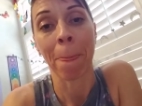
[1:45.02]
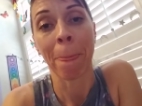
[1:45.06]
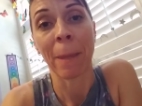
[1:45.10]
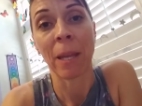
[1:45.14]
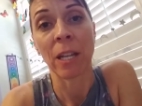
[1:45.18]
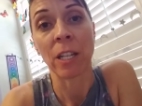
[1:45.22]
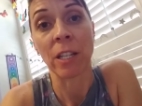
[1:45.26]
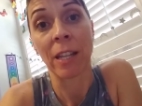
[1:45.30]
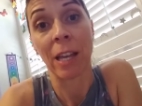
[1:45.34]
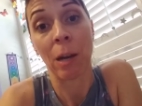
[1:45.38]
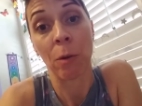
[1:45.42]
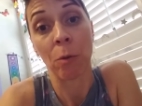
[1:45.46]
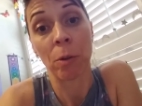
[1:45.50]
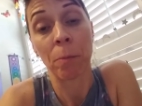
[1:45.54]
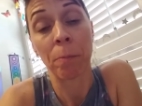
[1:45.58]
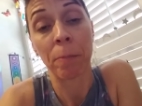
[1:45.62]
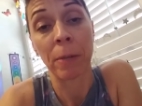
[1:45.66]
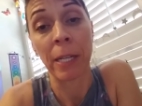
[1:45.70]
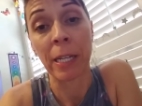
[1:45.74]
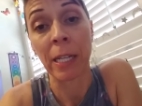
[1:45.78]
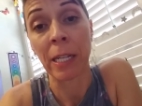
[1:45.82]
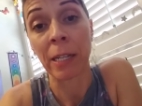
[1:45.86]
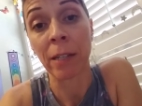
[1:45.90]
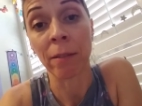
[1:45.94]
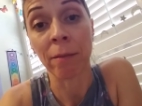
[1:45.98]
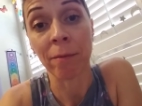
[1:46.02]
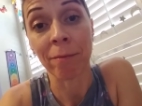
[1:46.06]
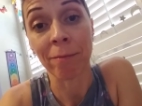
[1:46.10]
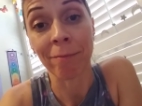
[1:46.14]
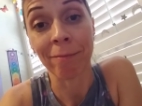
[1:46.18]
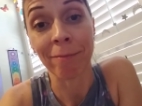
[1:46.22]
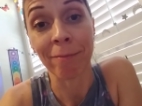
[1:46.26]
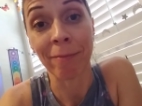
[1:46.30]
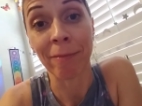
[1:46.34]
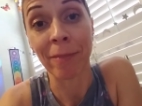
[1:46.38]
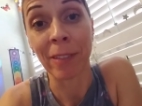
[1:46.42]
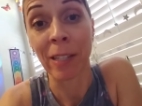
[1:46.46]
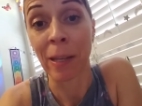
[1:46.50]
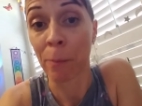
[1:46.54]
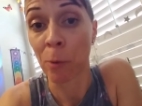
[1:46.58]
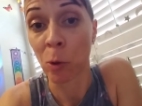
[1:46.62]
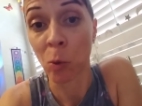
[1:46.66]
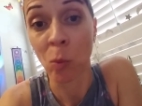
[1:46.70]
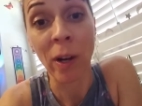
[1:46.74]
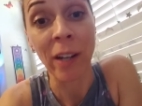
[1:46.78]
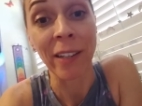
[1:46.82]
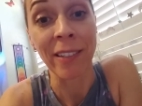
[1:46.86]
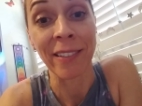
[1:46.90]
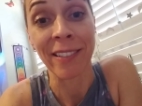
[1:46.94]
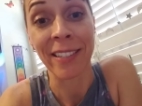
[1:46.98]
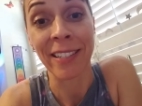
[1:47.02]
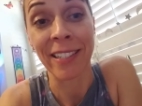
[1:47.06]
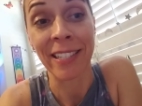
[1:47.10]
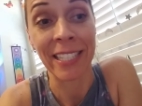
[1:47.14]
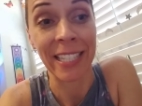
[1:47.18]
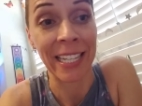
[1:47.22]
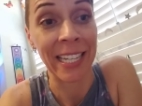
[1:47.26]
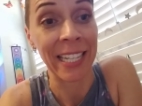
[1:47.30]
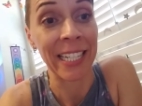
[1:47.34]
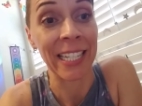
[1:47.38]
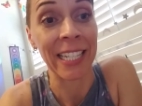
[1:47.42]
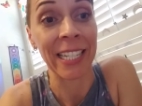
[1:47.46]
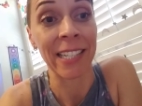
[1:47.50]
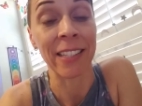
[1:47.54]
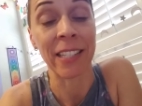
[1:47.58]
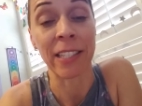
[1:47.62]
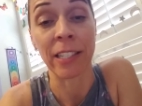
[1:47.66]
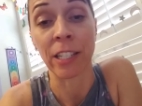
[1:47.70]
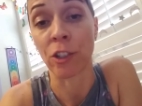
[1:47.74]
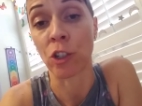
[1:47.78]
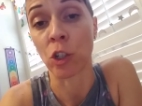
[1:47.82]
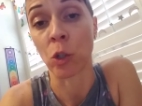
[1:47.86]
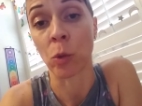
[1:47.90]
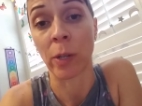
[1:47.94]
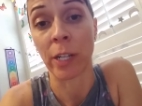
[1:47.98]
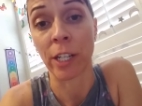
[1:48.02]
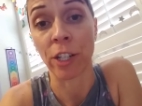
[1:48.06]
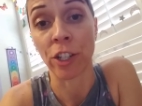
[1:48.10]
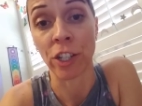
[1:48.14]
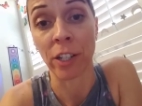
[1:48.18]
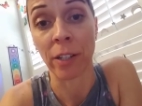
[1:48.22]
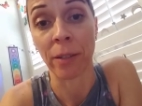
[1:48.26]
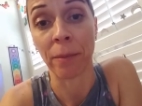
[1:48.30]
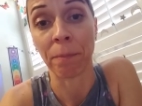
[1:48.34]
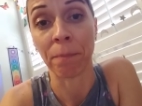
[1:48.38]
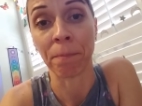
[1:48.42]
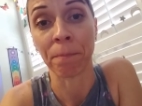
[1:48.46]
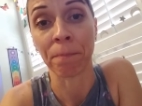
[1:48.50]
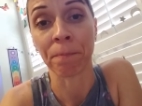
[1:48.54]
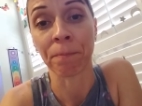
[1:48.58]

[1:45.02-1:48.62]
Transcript: And that would be number 1, stating the situation.